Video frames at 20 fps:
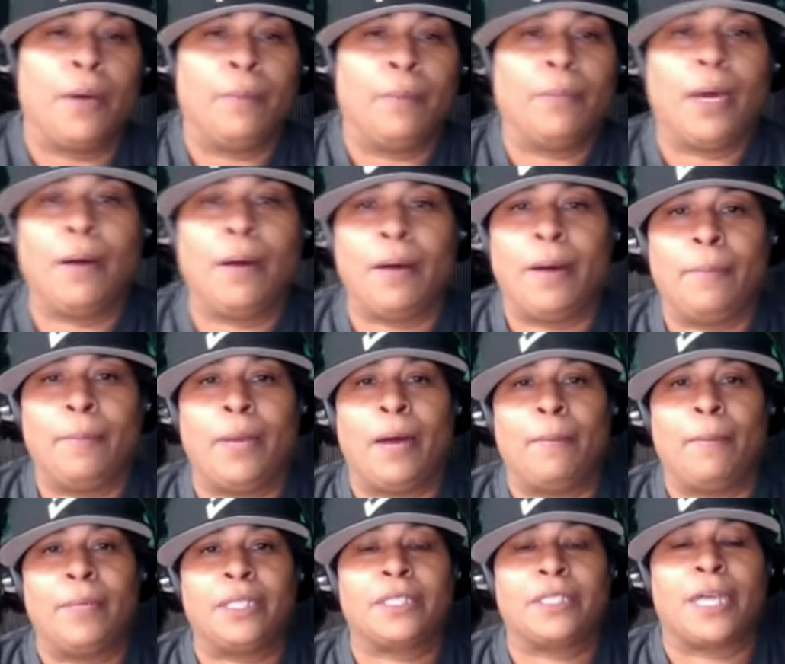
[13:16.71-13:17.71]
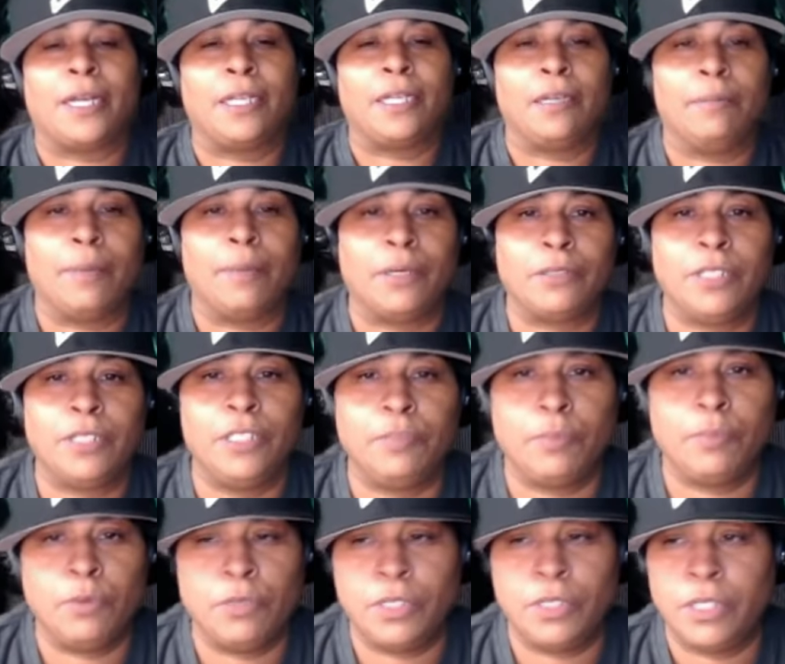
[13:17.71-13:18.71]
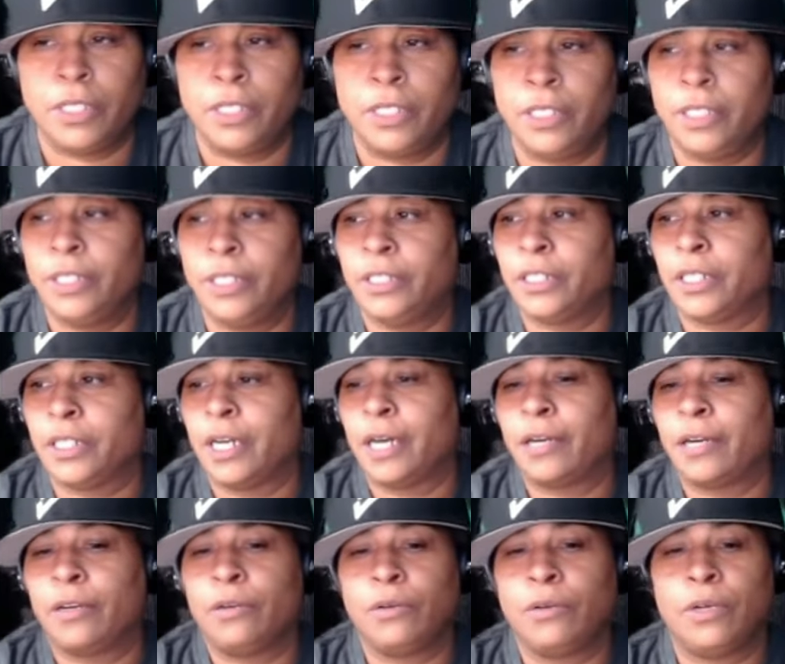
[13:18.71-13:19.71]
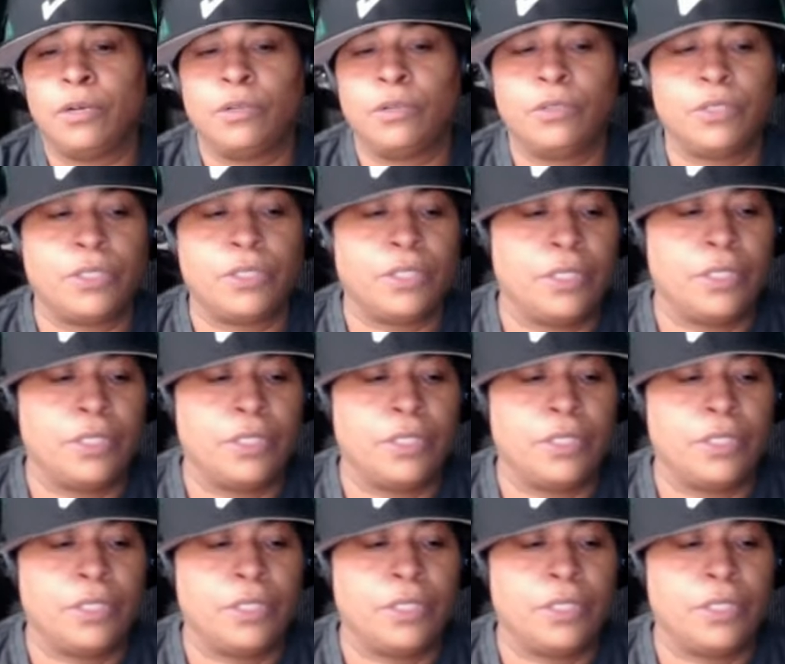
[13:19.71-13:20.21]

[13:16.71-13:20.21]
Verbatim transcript: I'm, I'm I'm excited about T-Spoon in, in, in Chicago, Coach.